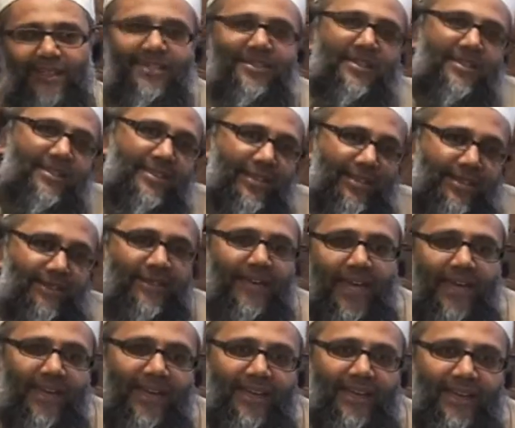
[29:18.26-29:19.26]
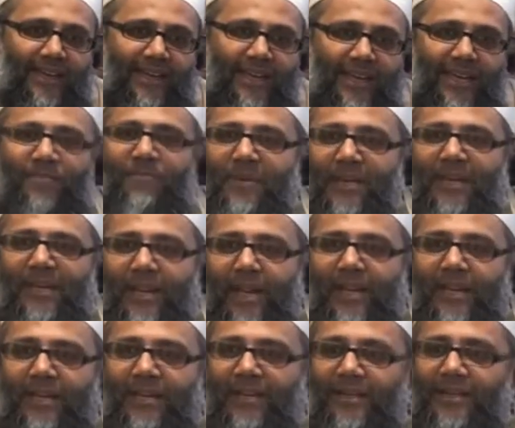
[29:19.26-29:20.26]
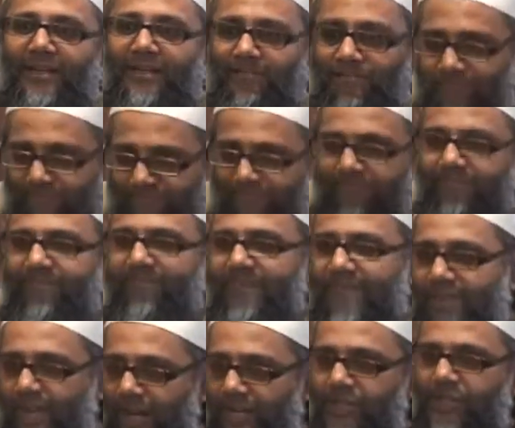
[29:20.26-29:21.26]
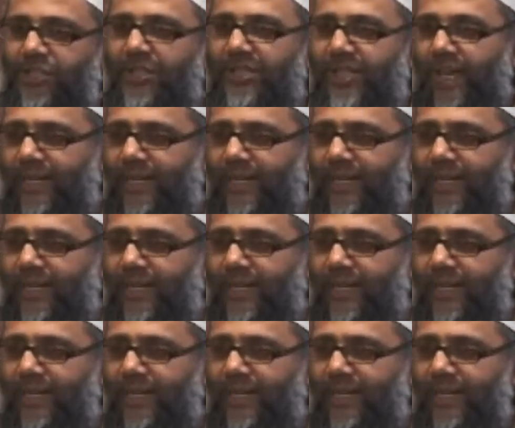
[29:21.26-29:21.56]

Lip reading: Then you can think, okay, it being a country